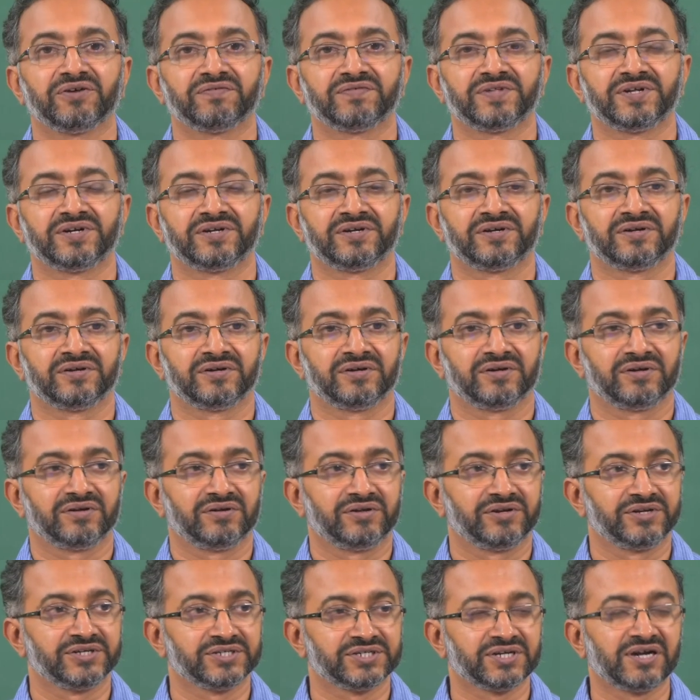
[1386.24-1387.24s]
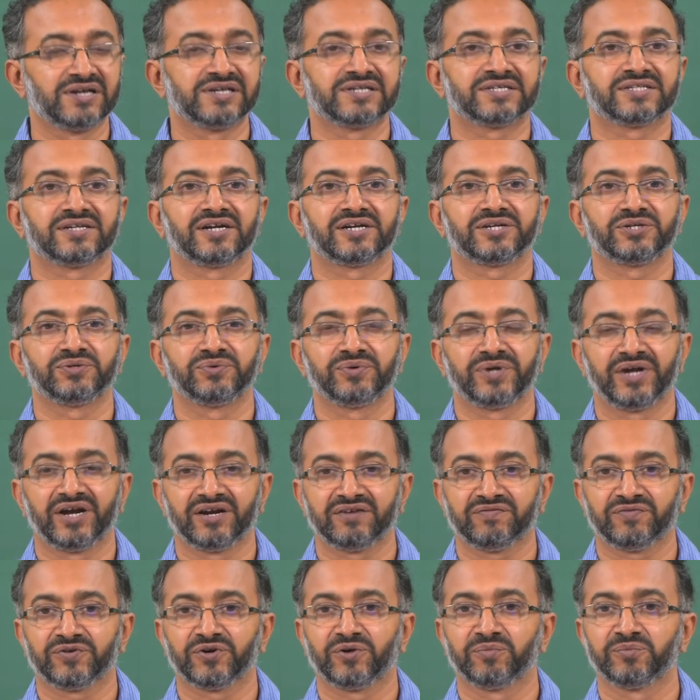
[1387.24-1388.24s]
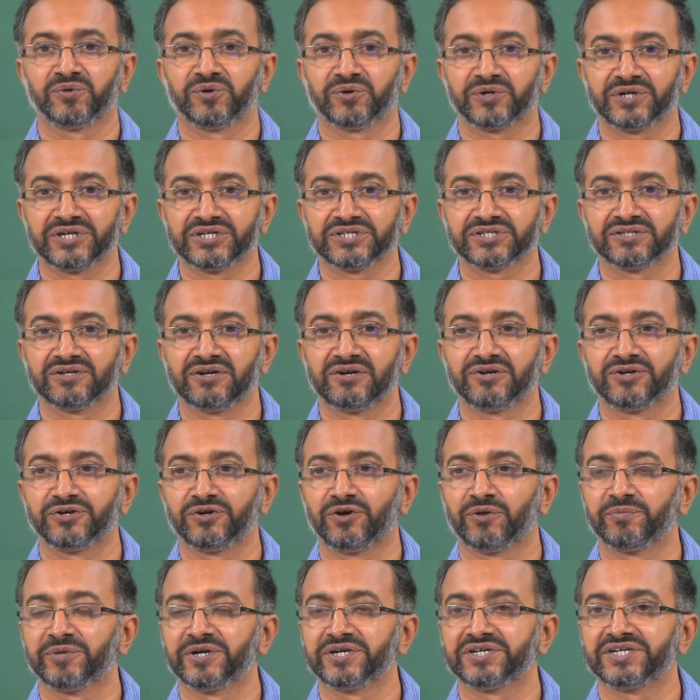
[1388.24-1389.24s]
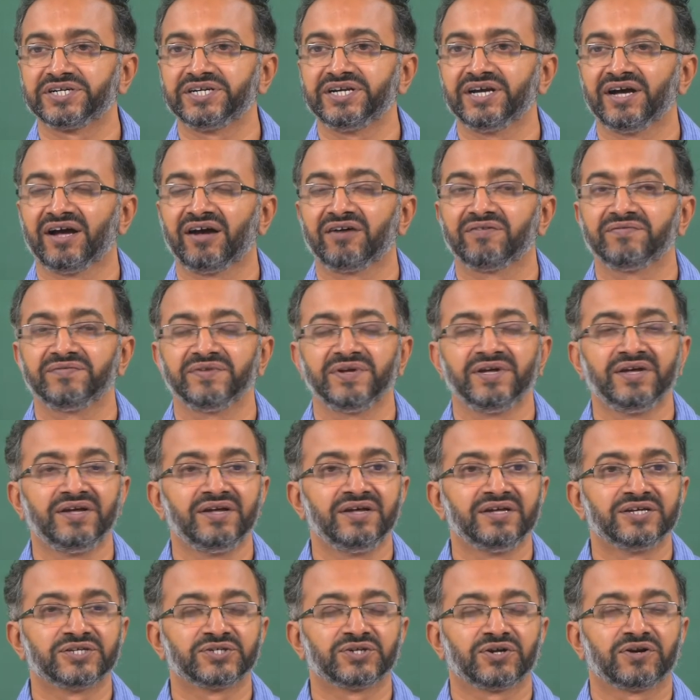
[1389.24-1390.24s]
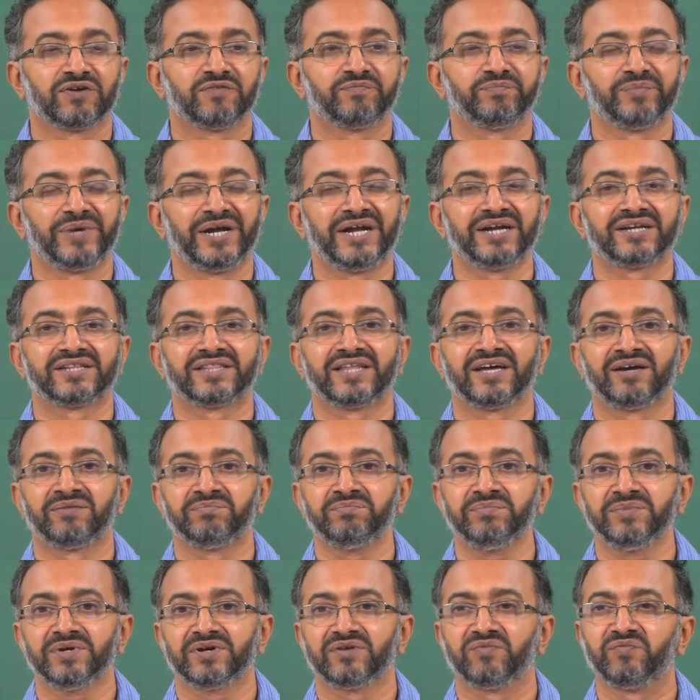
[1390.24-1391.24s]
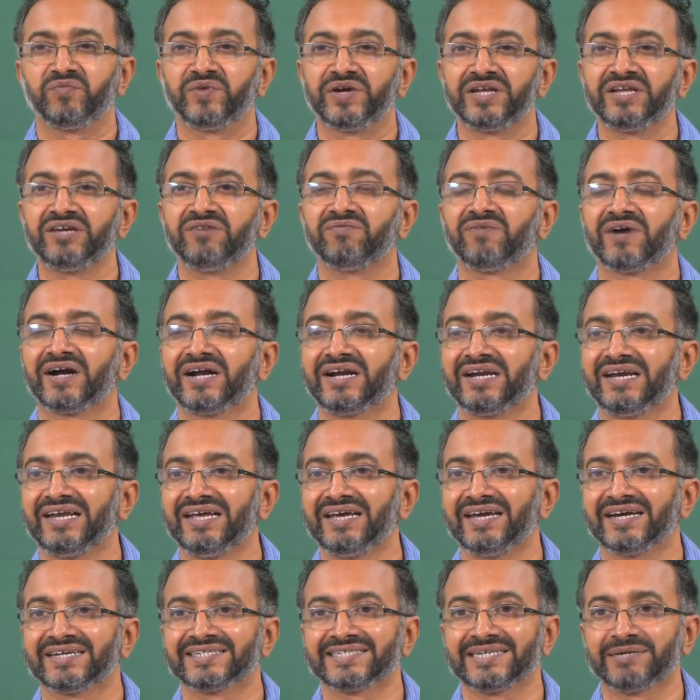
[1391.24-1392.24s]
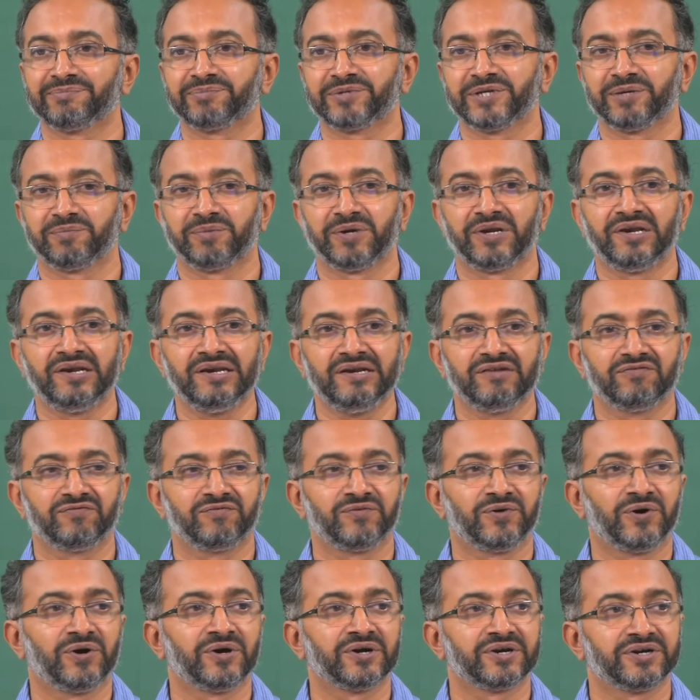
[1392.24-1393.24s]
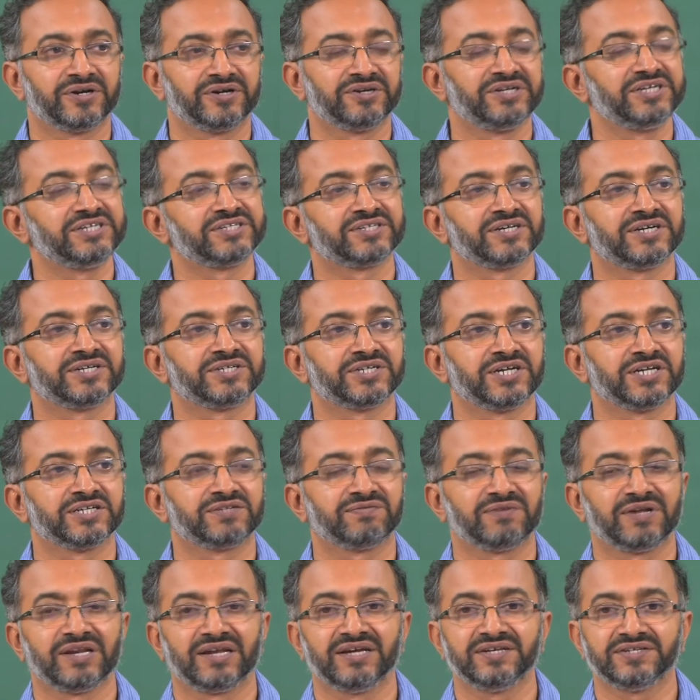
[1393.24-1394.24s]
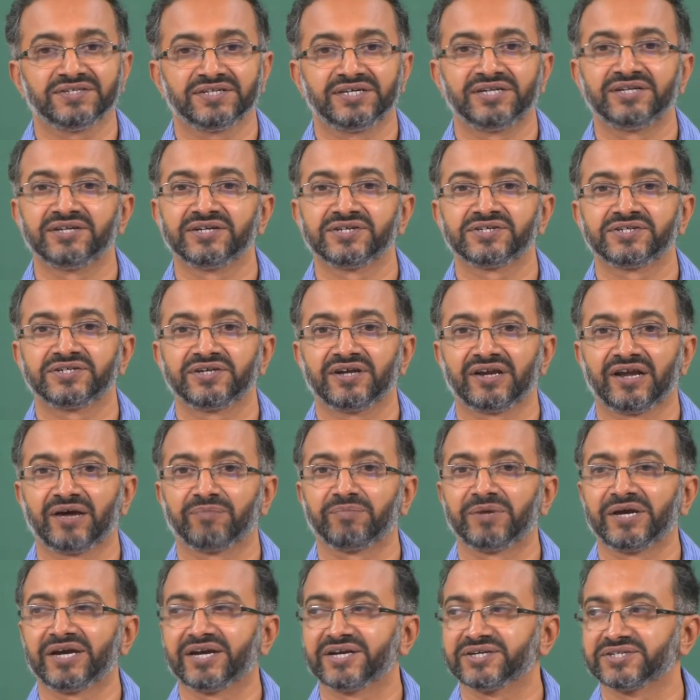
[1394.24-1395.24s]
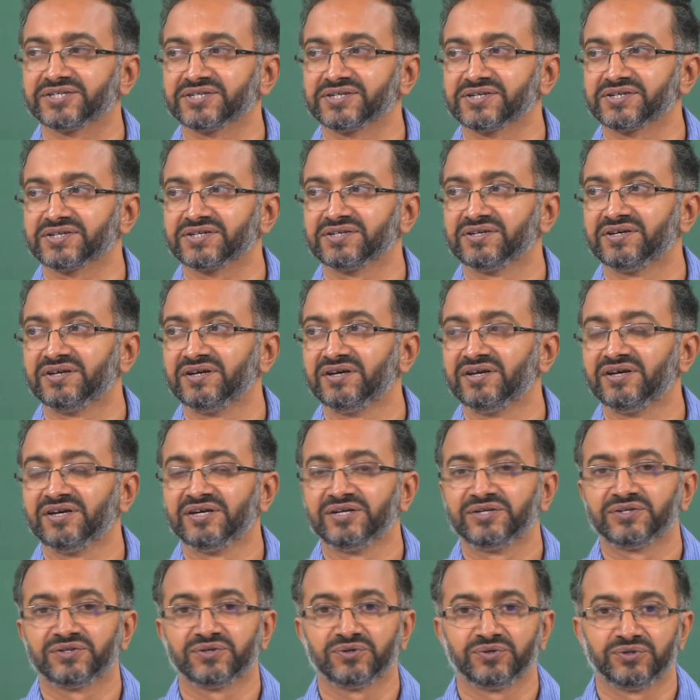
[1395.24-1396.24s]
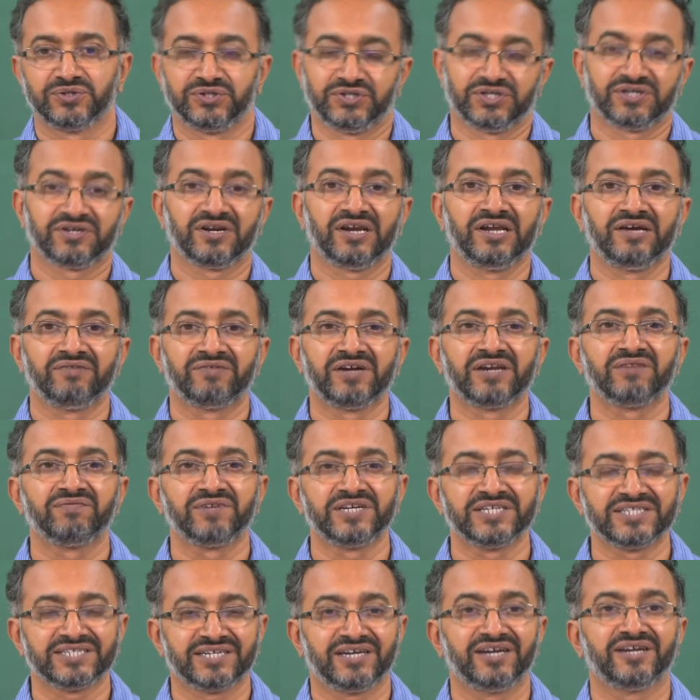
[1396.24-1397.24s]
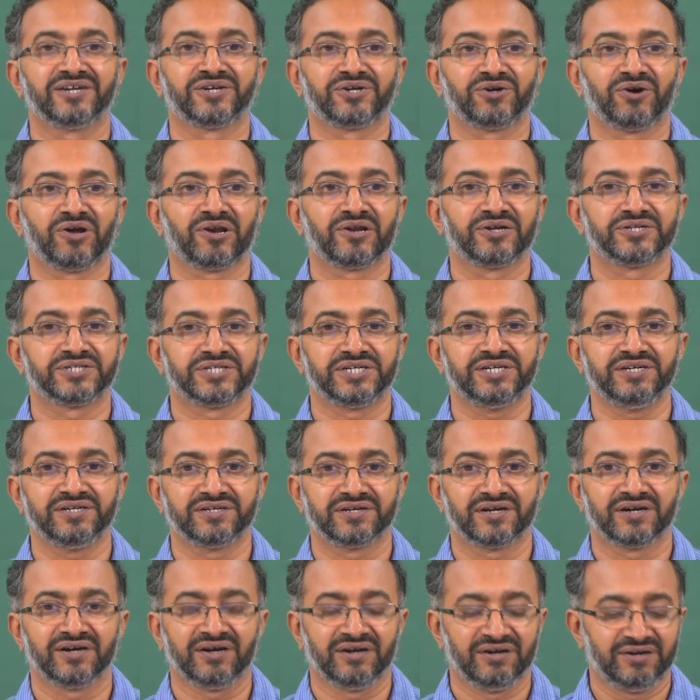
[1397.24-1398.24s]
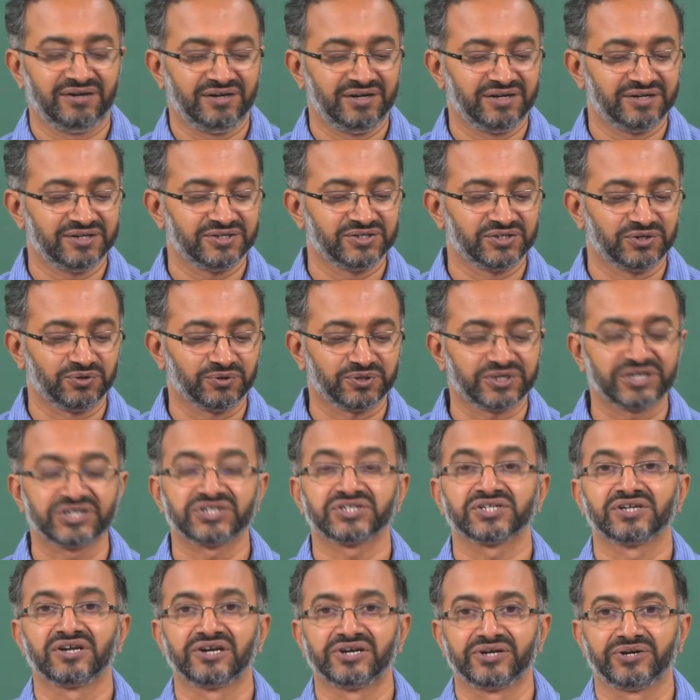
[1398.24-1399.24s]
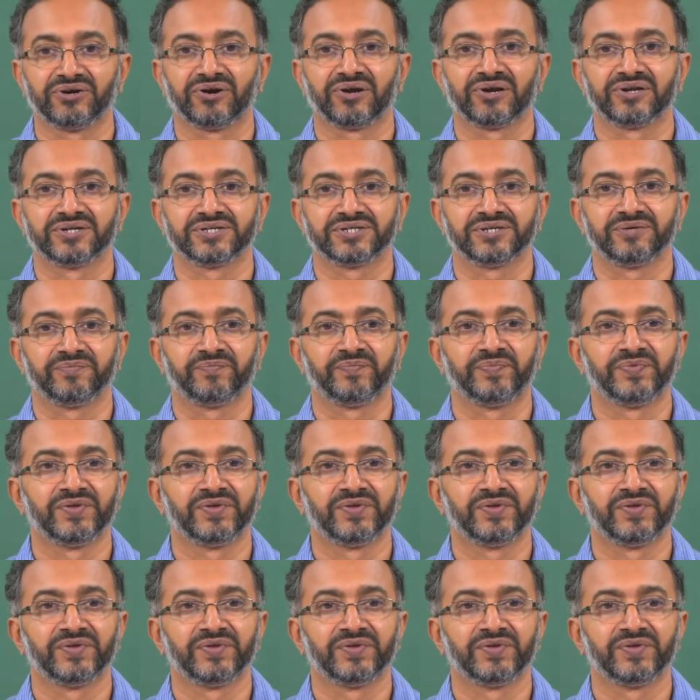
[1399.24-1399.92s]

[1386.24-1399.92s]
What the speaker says: of the results that you get from rotational rheometry have sort of made them very widely acceptable for research as well as industrial applications. So, generally when we say rheology, it is rotational rheology,